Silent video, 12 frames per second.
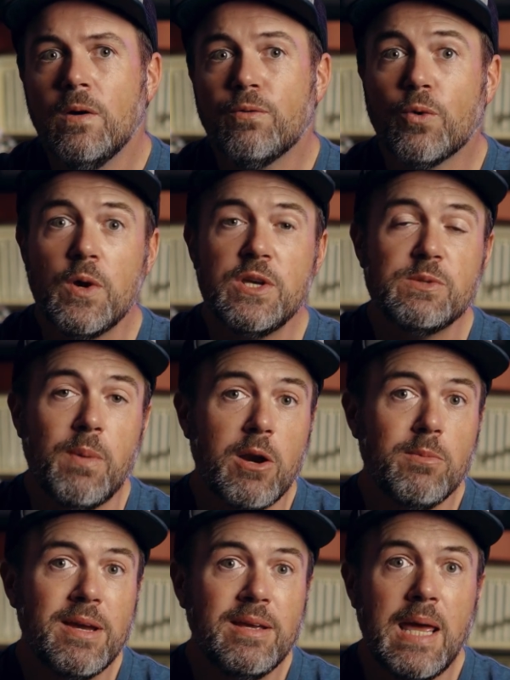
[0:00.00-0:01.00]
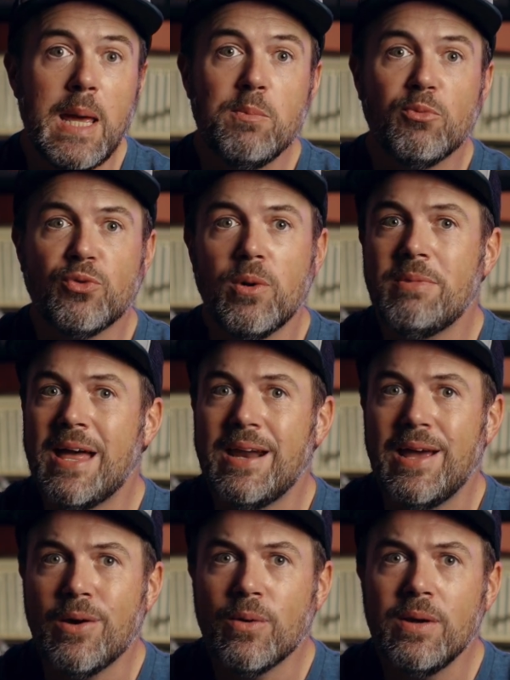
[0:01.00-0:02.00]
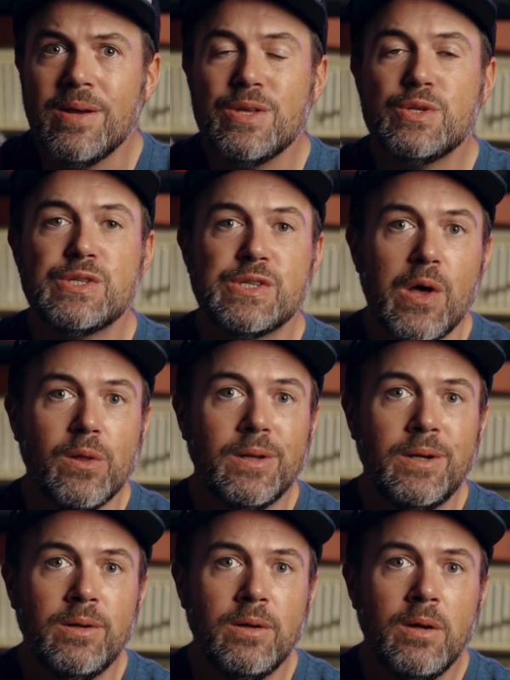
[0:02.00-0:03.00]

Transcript: For a Spider-Man game from that era, it's solid.